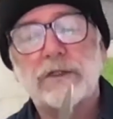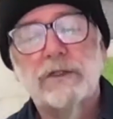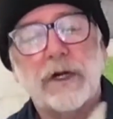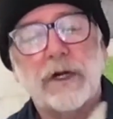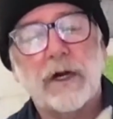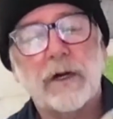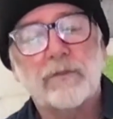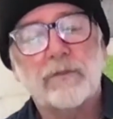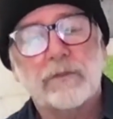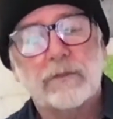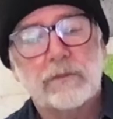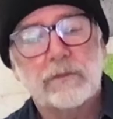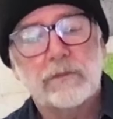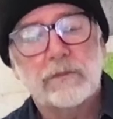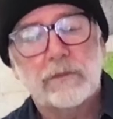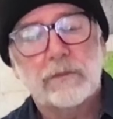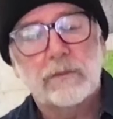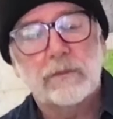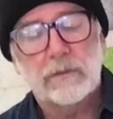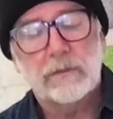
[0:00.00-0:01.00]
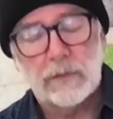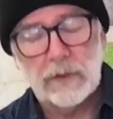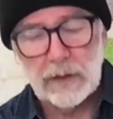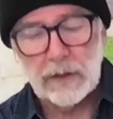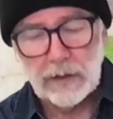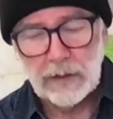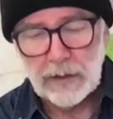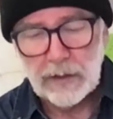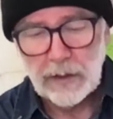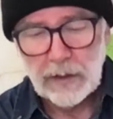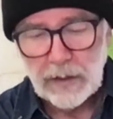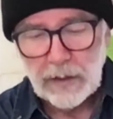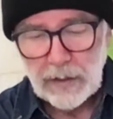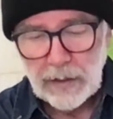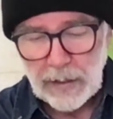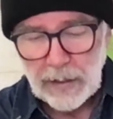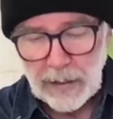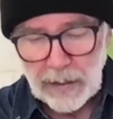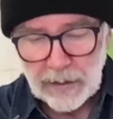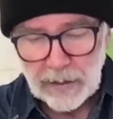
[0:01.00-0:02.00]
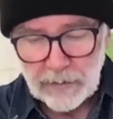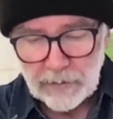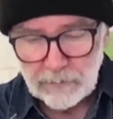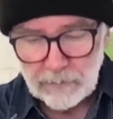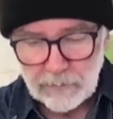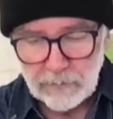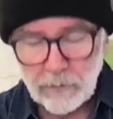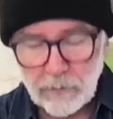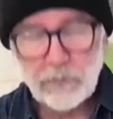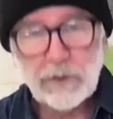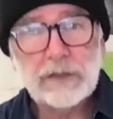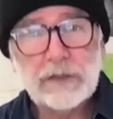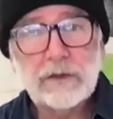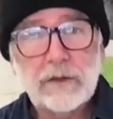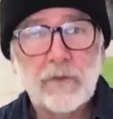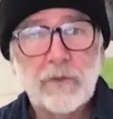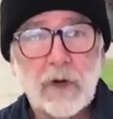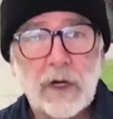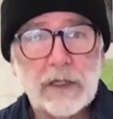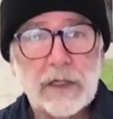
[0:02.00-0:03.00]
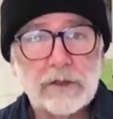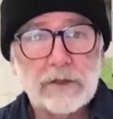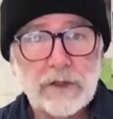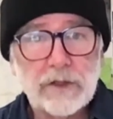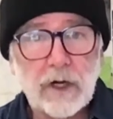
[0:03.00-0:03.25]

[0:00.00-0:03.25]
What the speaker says: sharp. And the reason why it's